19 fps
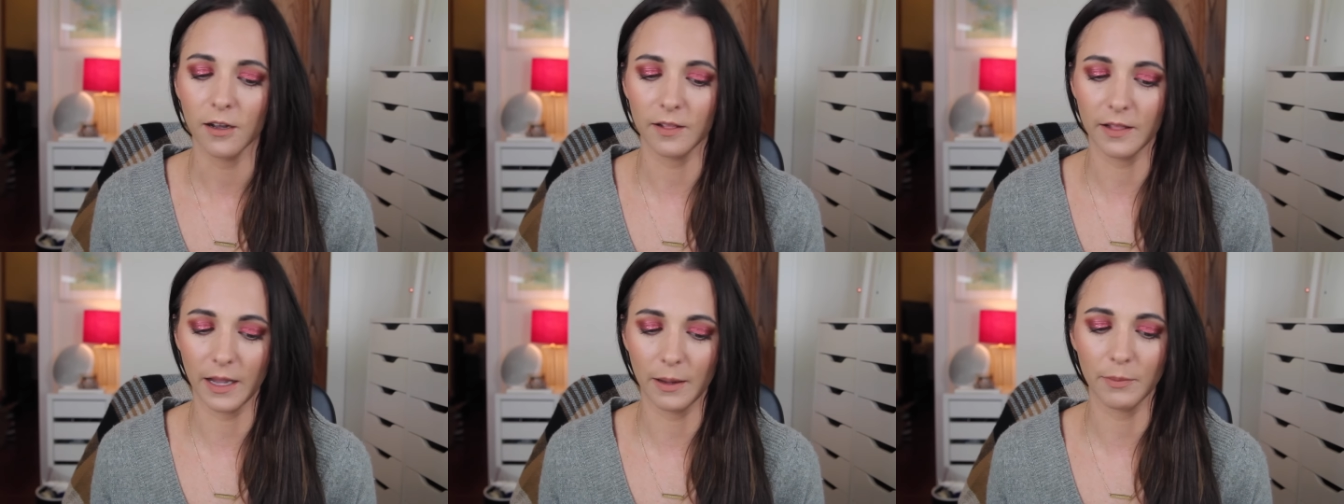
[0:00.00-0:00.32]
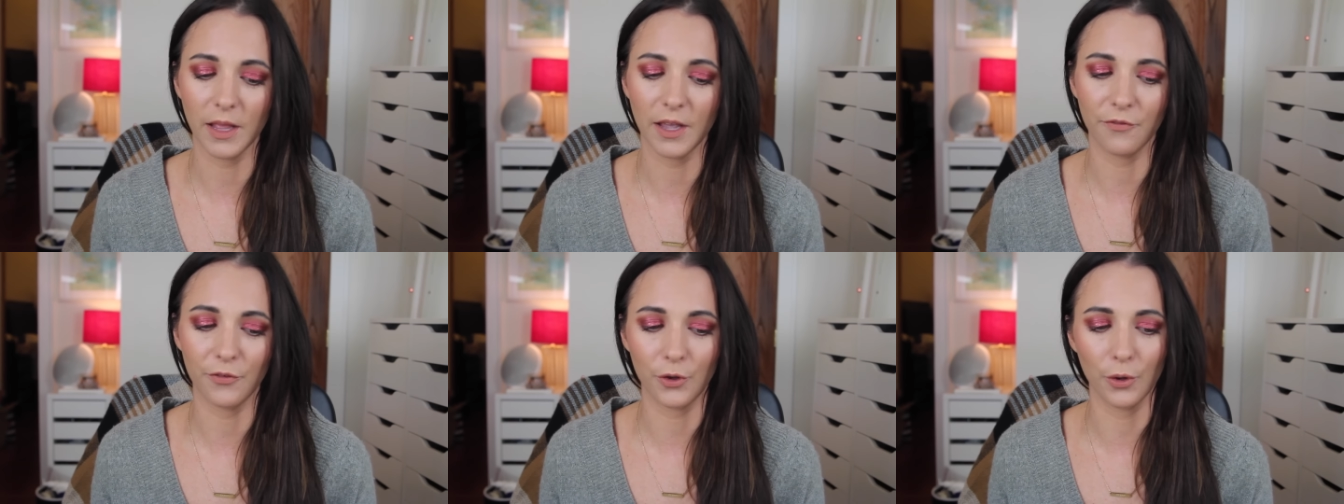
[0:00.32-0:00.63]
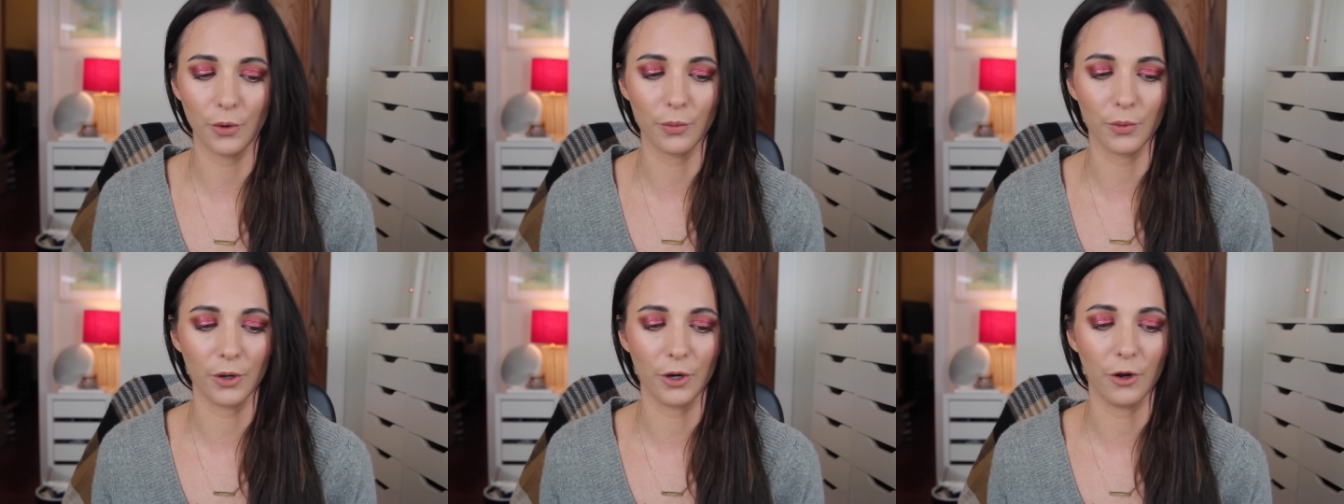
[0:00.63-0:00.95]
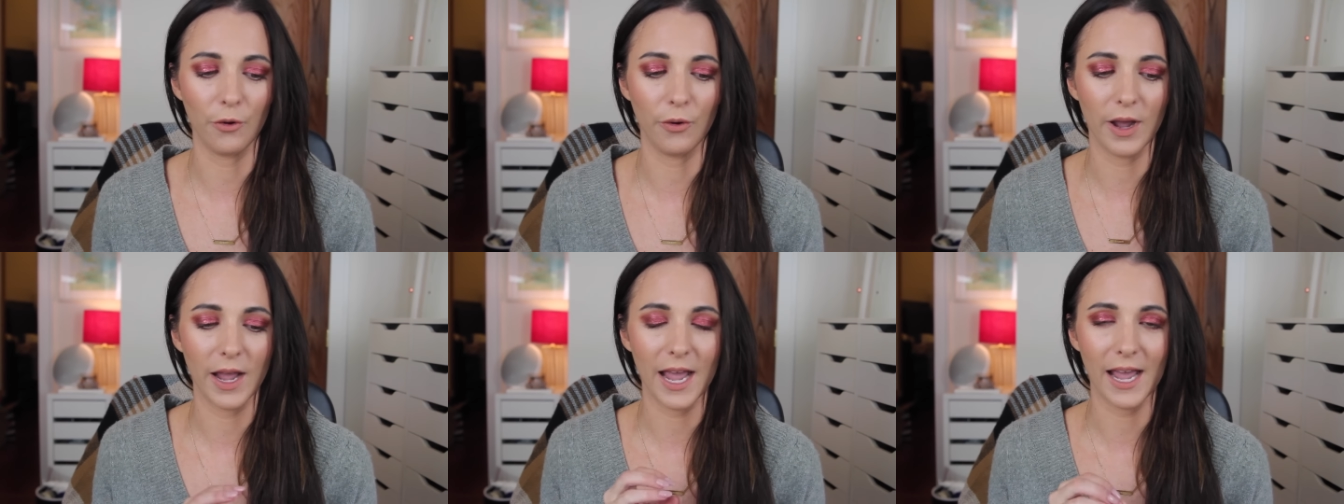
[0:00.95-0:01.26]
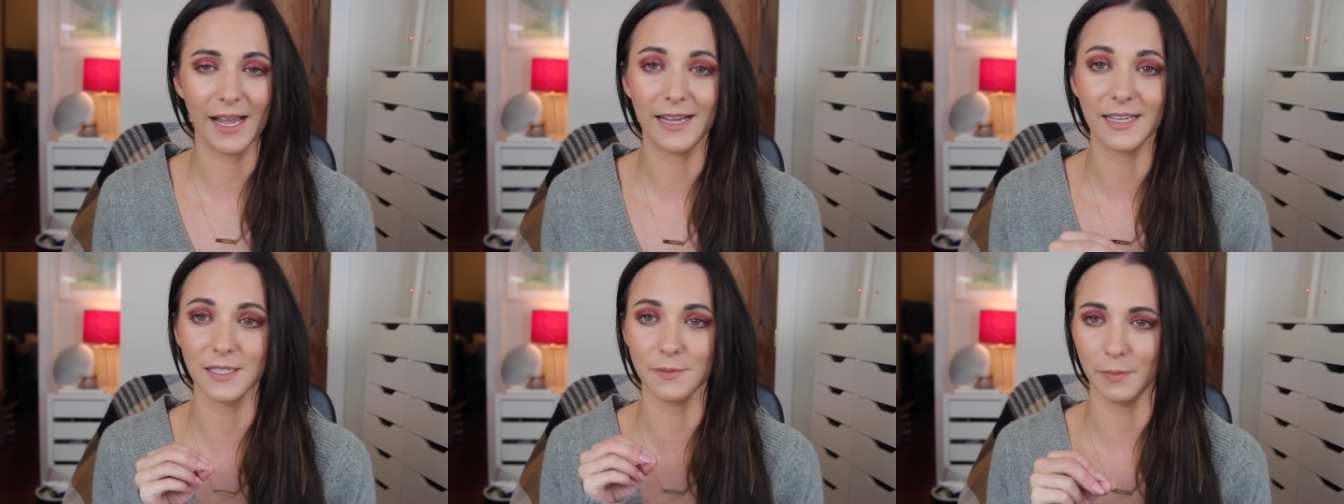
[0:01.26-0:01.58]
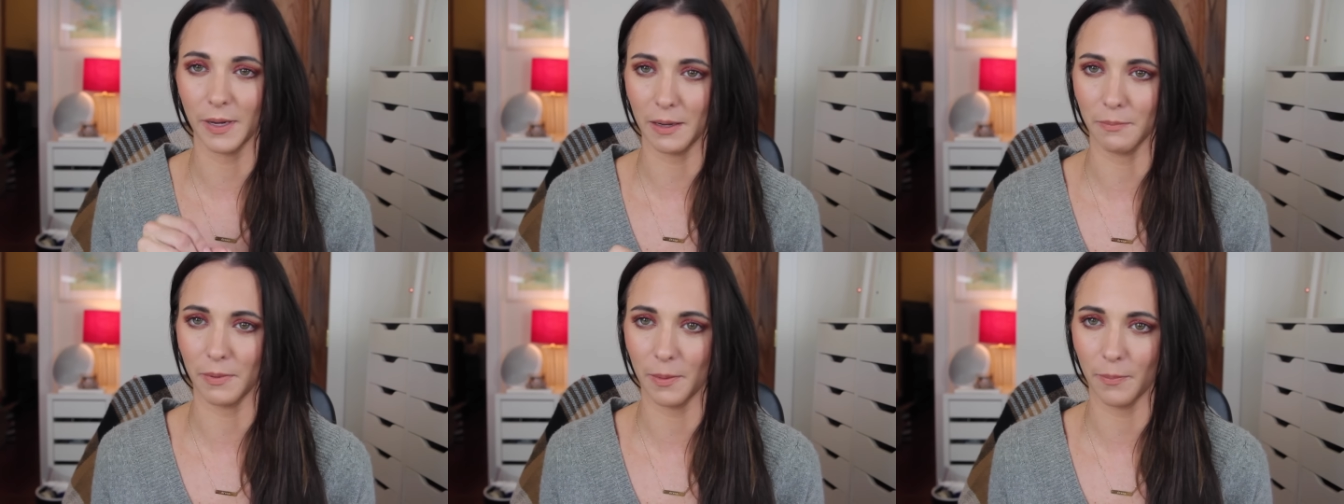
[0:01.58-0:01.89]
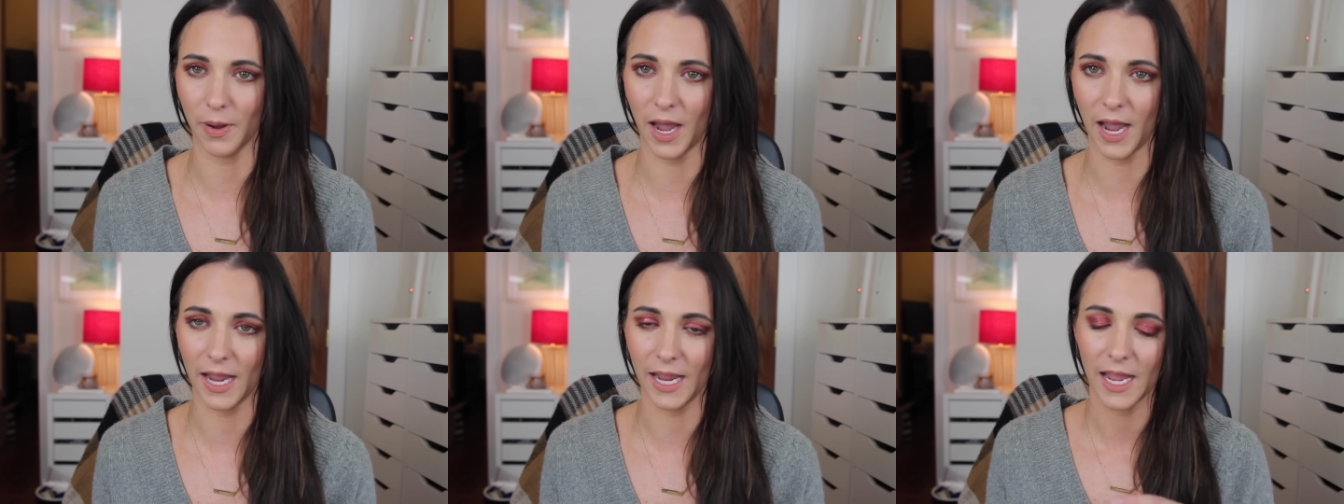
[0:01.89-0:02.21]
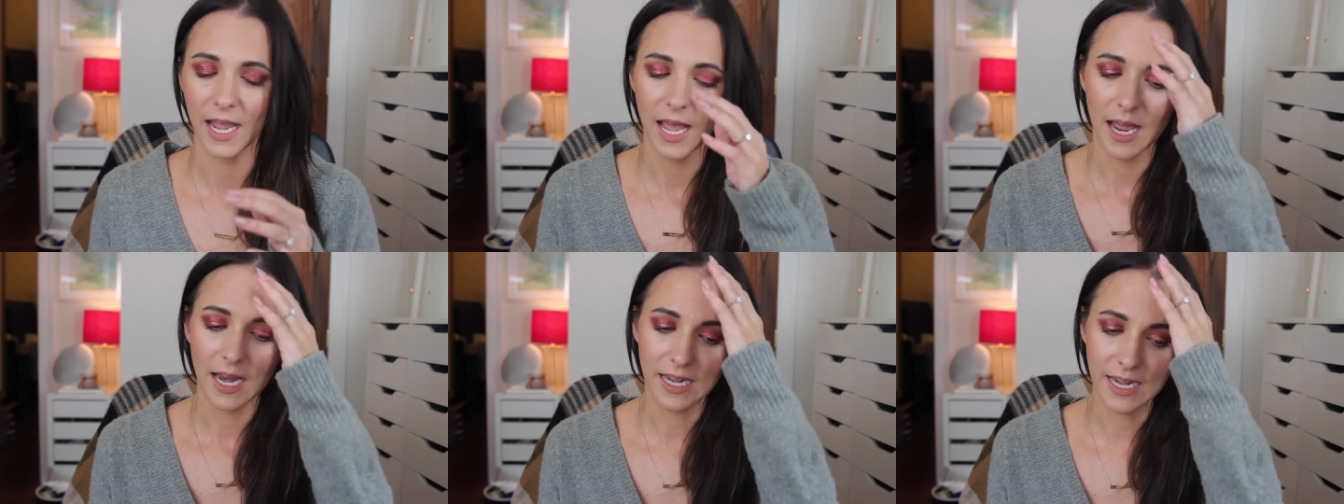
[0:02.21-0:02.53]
Glam Life Guru, has made me buy.